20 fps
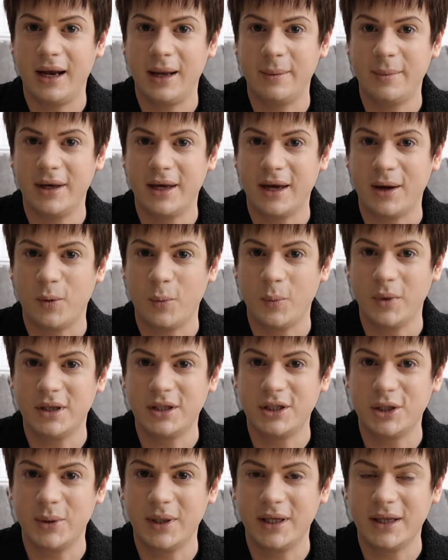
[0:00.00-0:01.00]
let me get on with
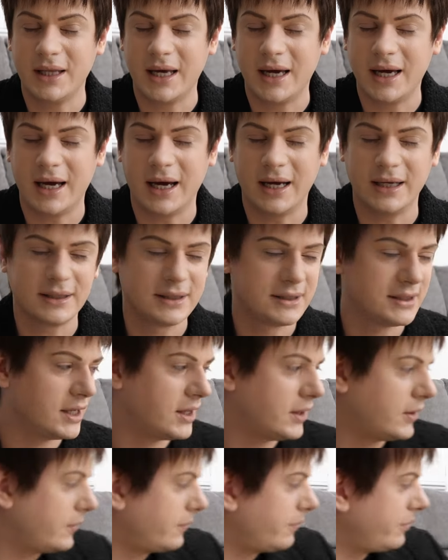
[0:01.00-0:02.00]
doing that.
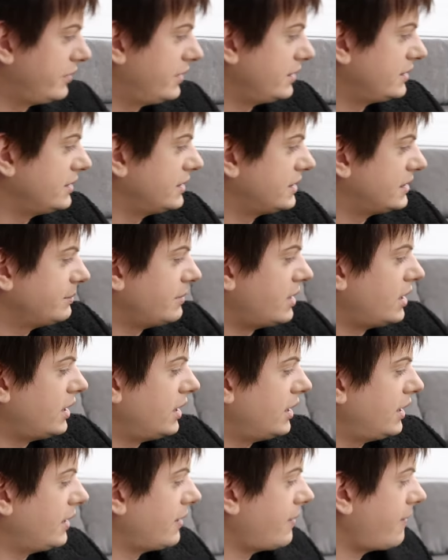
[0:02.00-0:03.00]
So this is
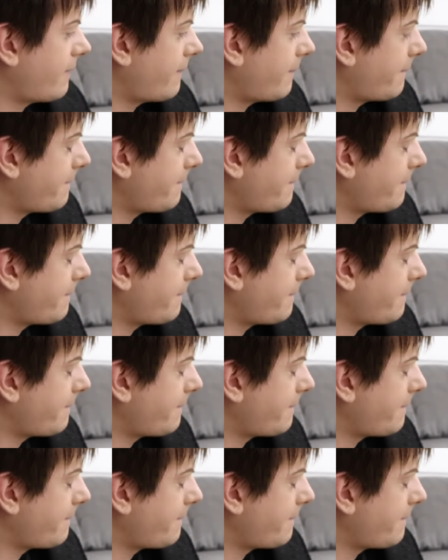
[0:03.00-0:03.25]
my